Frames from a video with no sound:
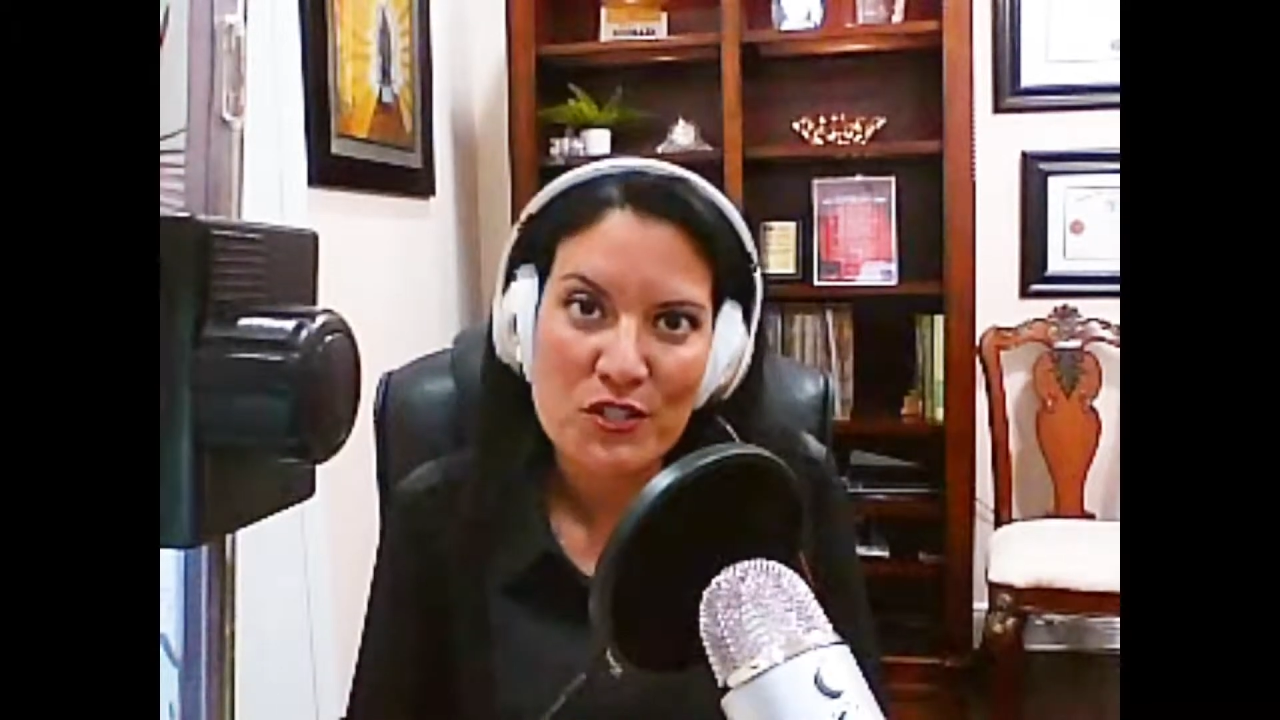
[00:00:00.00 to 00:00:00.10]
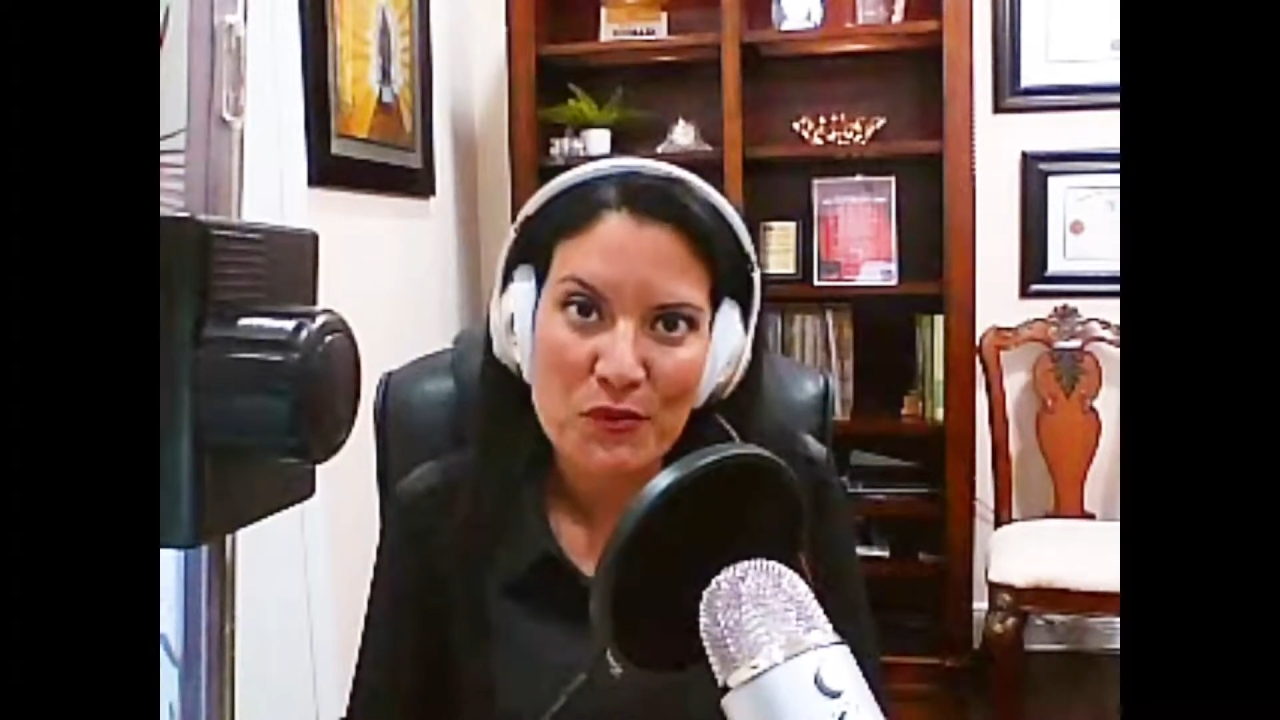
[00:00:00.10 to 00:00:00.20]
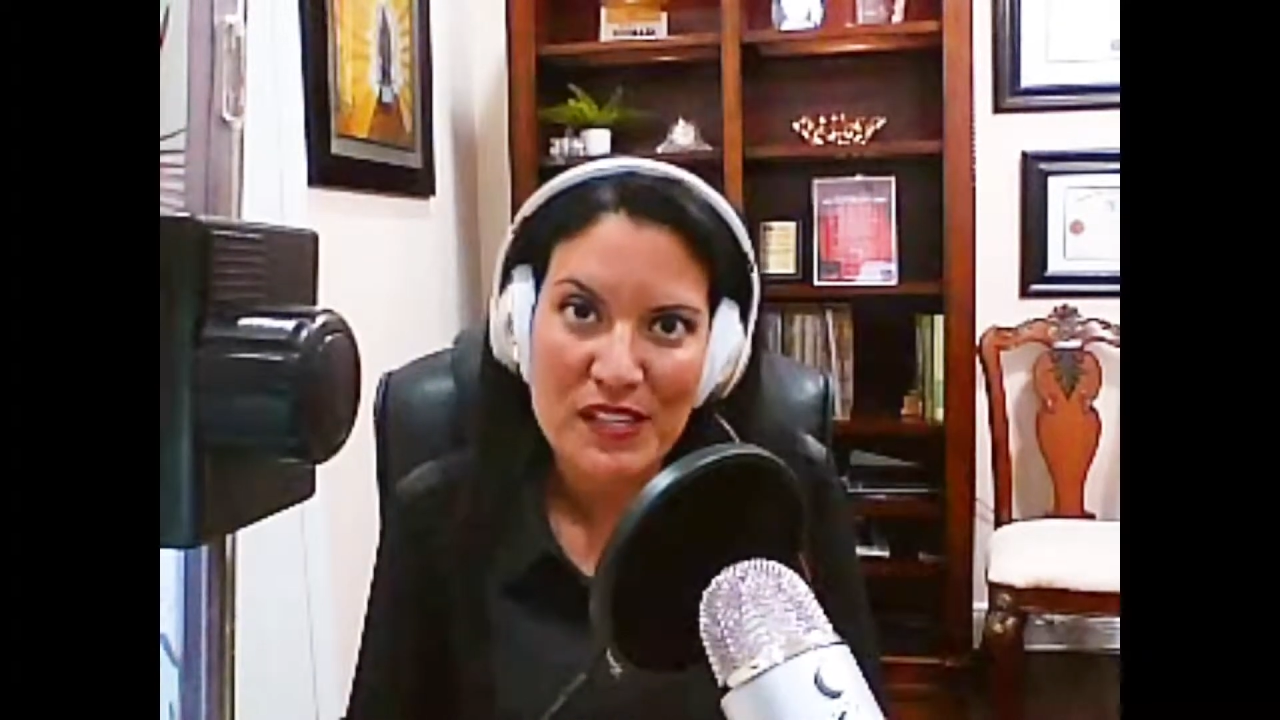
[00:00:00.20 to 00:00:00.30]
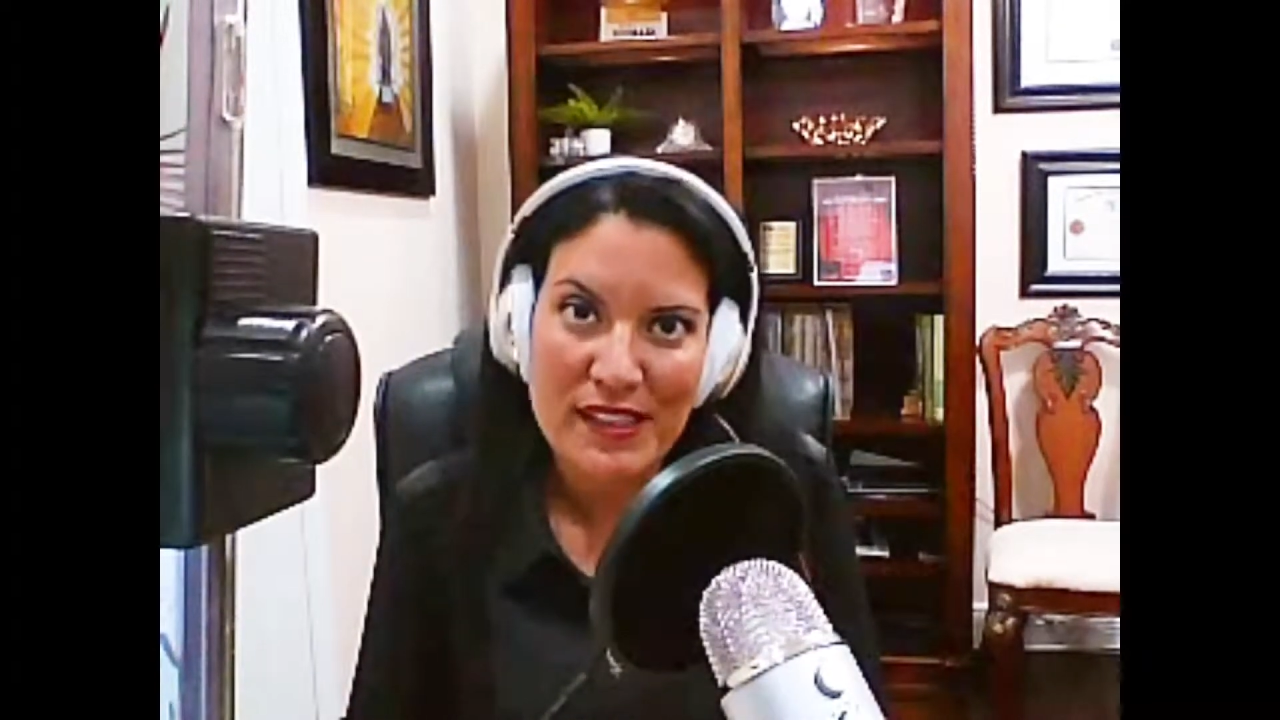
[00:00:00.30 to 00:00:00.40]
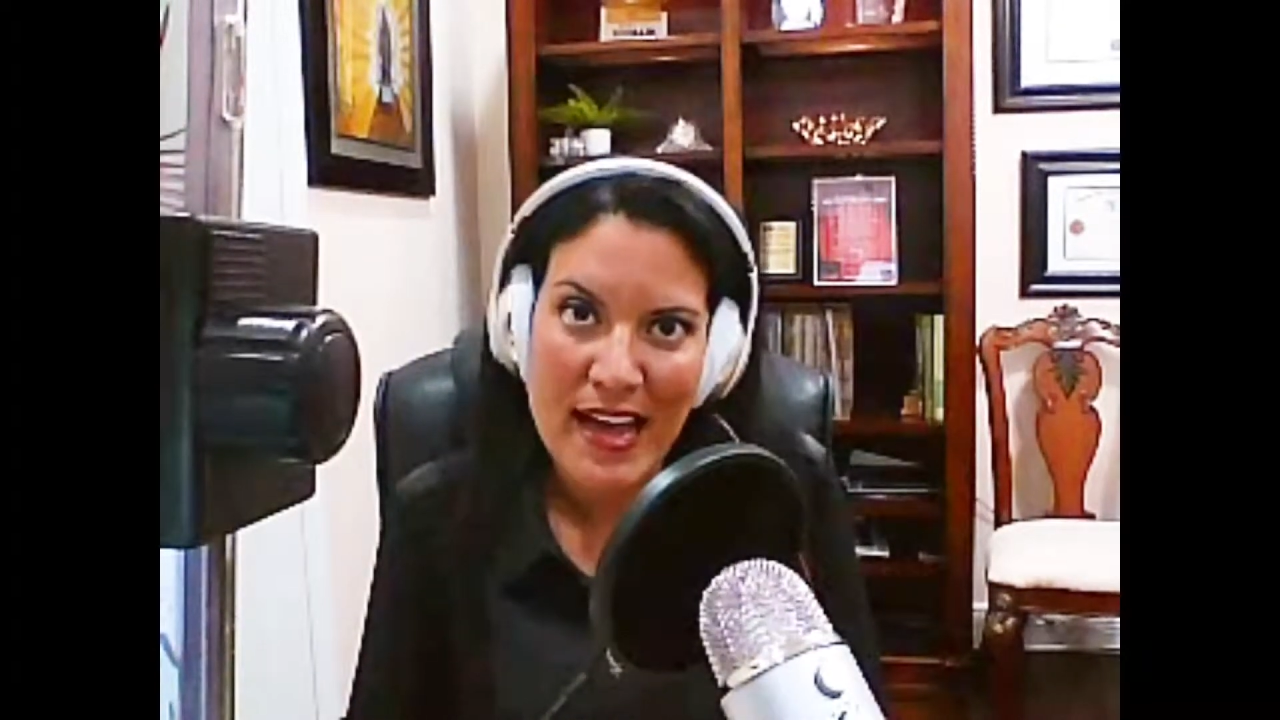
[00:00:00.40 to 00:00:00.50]

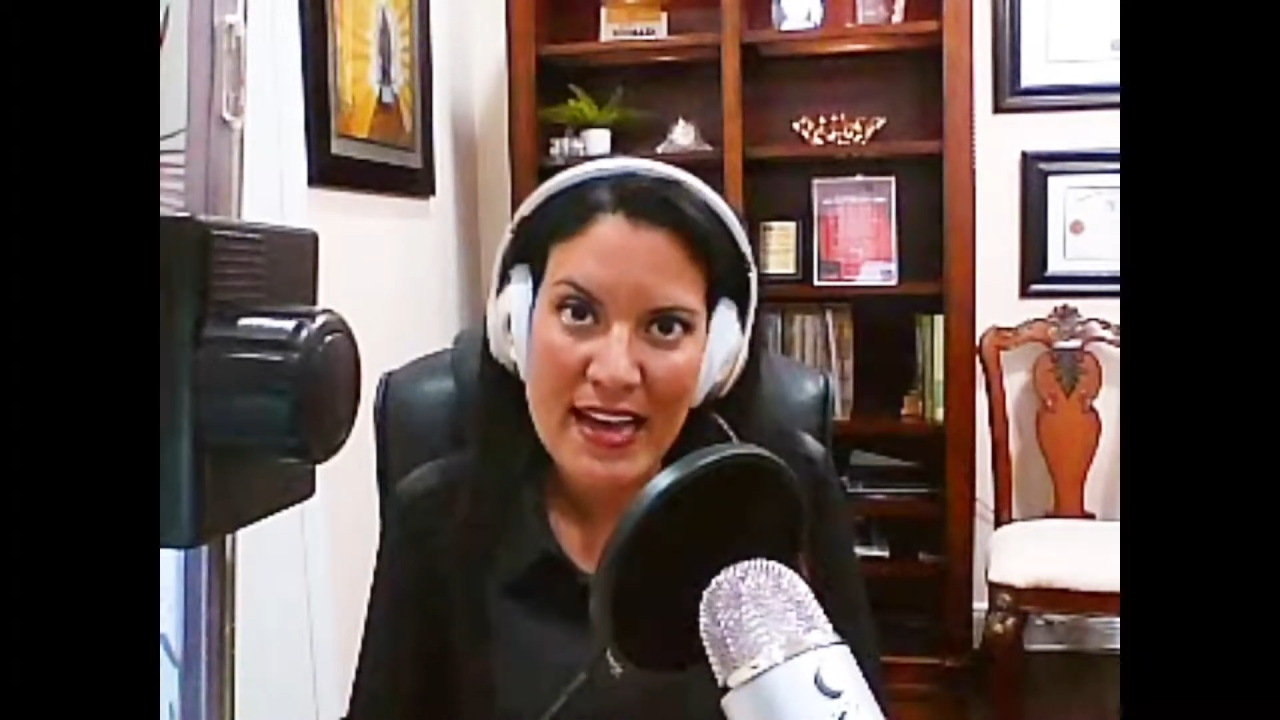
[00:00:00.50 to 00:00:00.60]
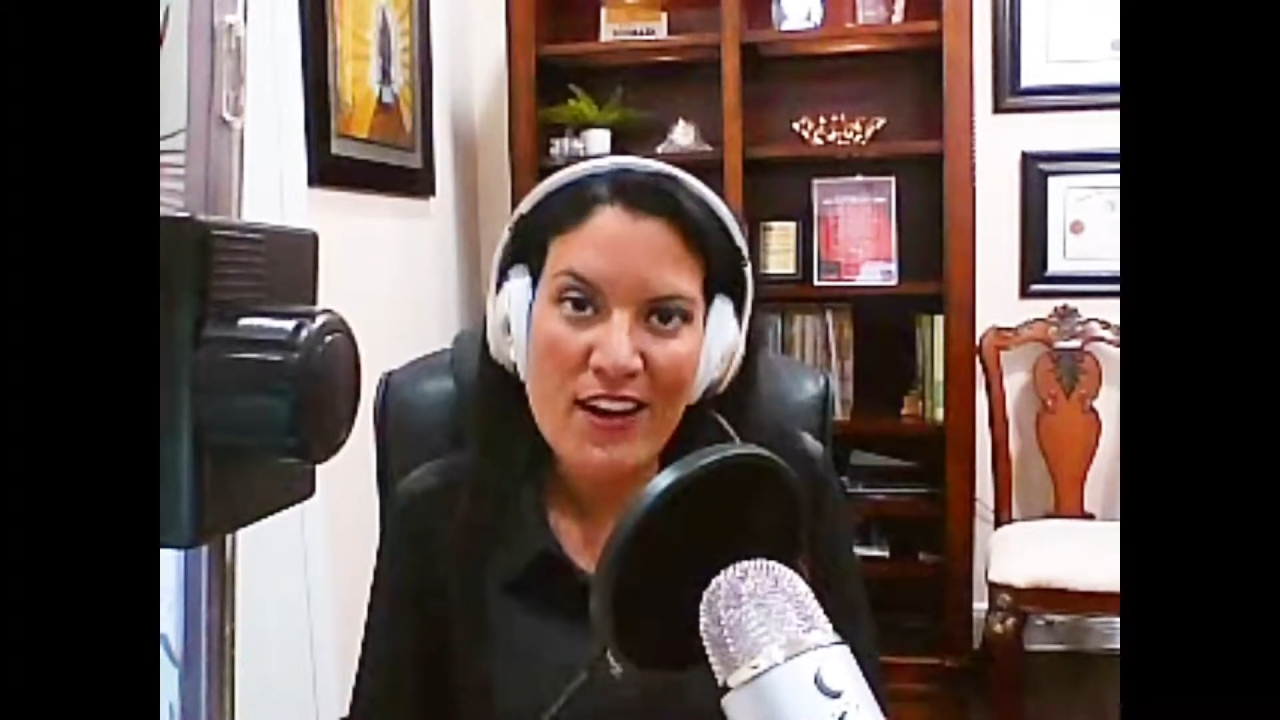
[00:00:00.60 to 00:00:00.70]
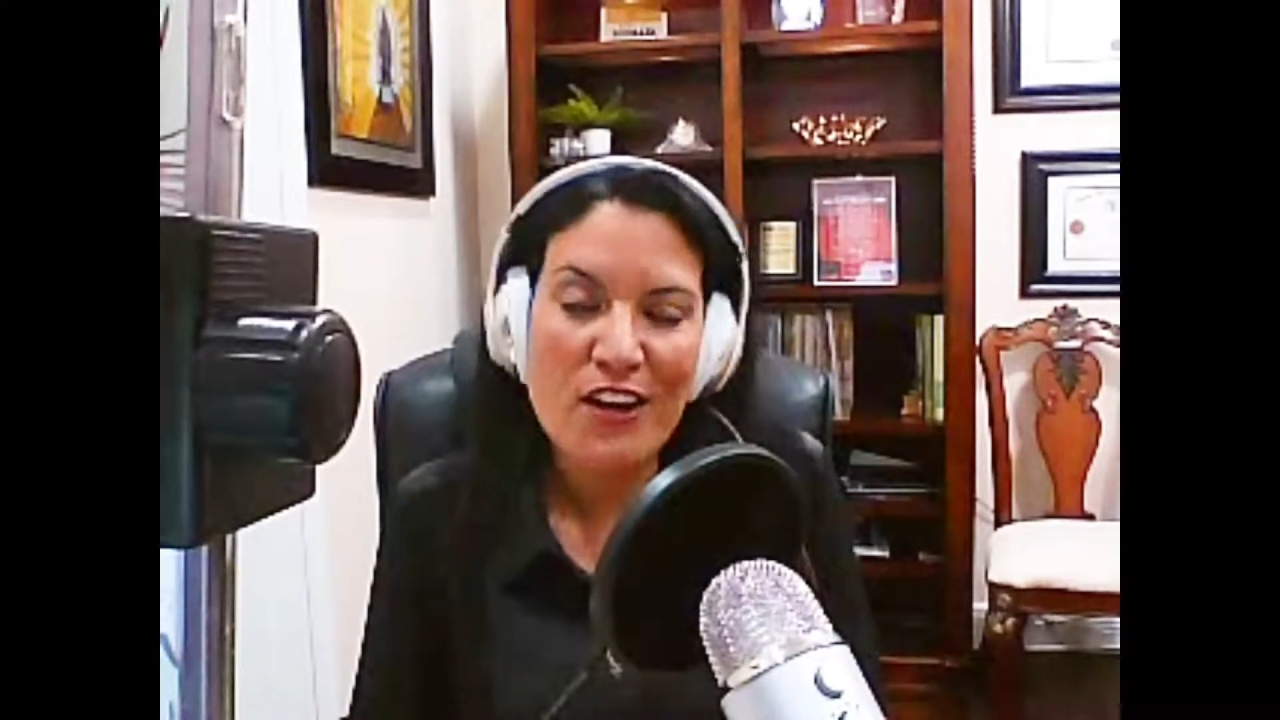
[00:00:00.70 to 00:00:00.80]
to rely